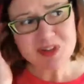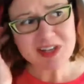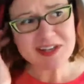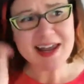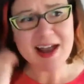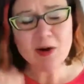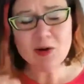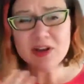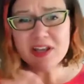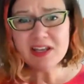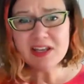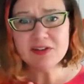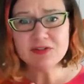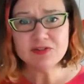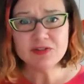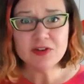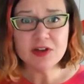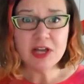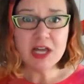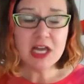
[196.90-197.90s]
now,
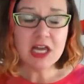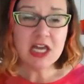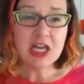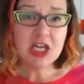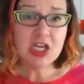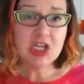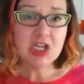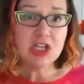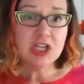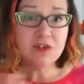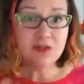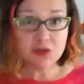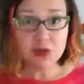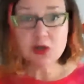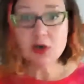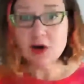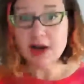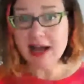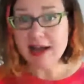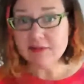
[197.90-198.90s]
if if you
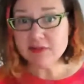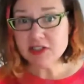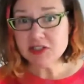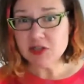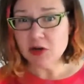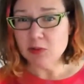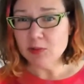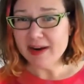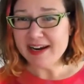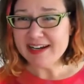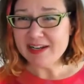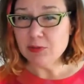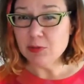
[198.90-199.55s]
don't have this already,